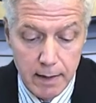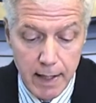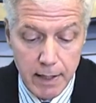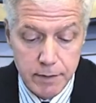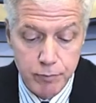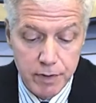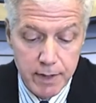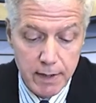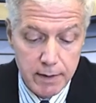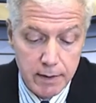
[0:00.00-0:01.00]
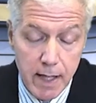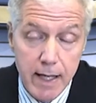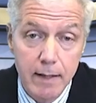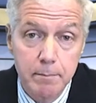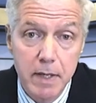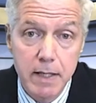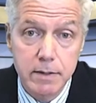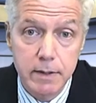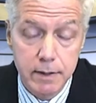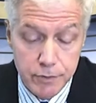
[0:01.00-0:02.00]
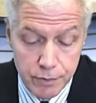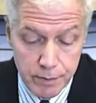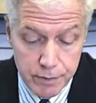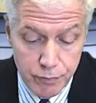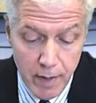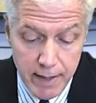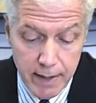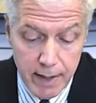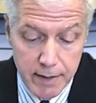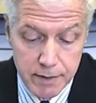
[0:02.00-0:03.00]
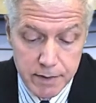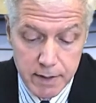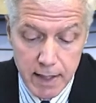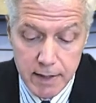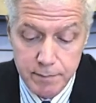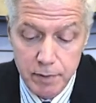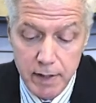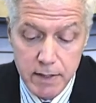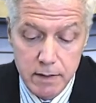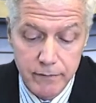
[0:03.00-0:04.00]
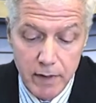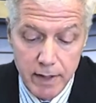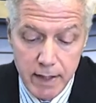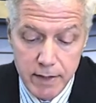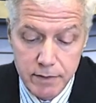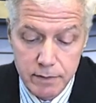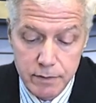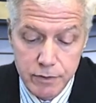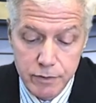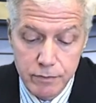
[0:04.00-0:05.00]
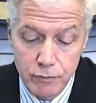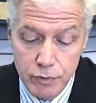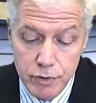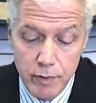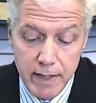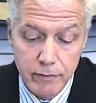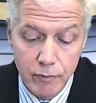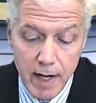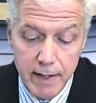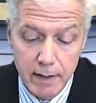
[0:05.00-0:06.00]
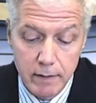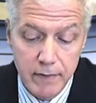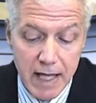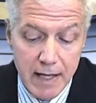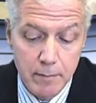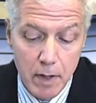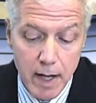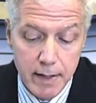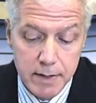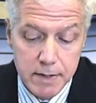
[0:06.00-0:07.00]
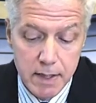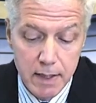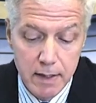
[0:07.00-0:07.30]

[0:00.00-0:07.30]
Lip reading: As predicted, AM Best, the insurance rating agency, has placed the financial strength rating of A-